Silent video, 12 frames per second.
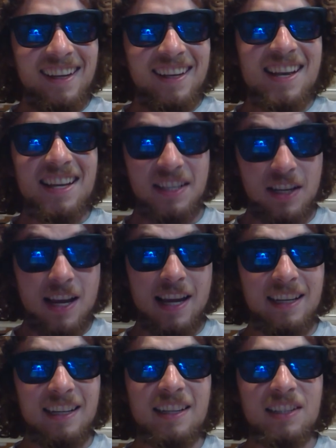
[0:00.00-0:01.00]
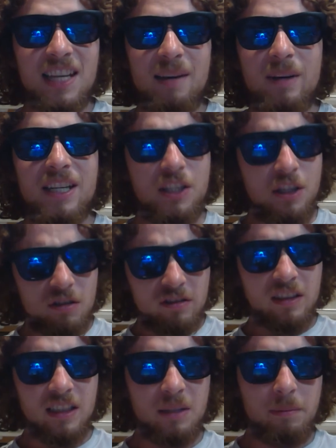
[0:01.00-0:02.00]
And in the same way, do you
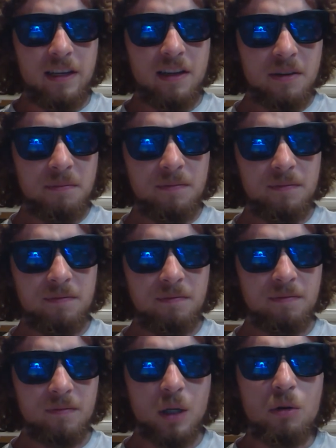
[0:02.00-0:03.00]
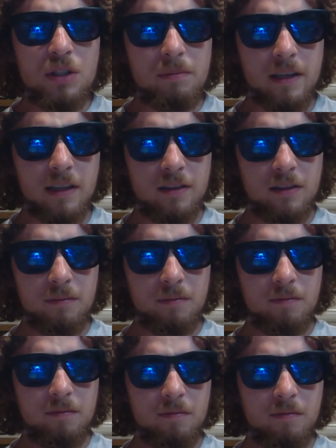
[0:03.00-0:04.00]
really speak? Who speaks?
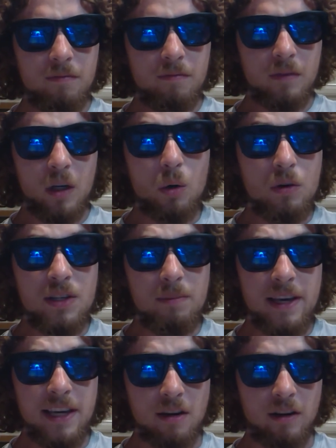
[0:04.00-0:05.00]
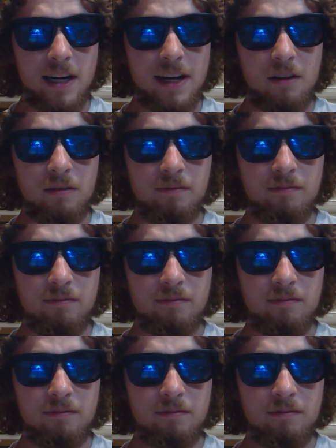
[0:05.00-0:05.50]
Who is speaking right now?